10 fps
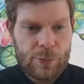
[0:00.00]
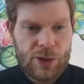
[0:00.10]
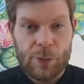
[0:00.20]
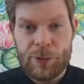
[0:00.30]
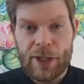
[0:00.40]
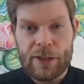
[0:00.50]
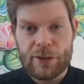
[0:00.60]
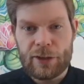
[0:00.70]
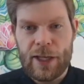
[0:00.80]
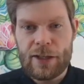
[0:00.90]
something at
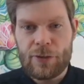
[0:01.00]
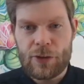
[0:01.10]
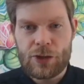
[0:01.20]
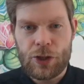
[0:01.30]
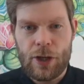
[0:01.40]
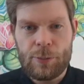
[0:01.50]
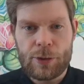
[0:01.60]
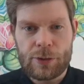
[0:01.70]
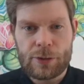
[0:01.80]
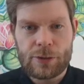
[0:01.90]
the length of the shop,
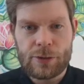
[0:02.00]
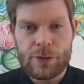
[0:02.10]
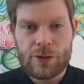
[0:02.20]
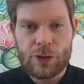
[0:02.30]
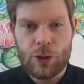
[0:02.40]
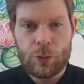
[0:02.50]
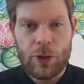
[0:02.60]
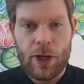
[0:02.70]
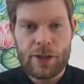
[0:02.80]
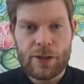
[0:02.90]
so
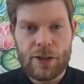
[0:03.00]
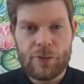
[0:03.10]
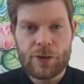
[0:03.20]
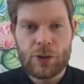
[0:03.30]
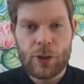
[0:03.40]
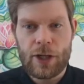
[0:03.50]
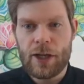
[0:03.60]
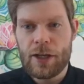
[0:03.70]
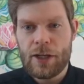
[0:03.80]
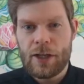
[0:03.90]
not in the
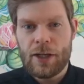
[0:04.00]
inventory.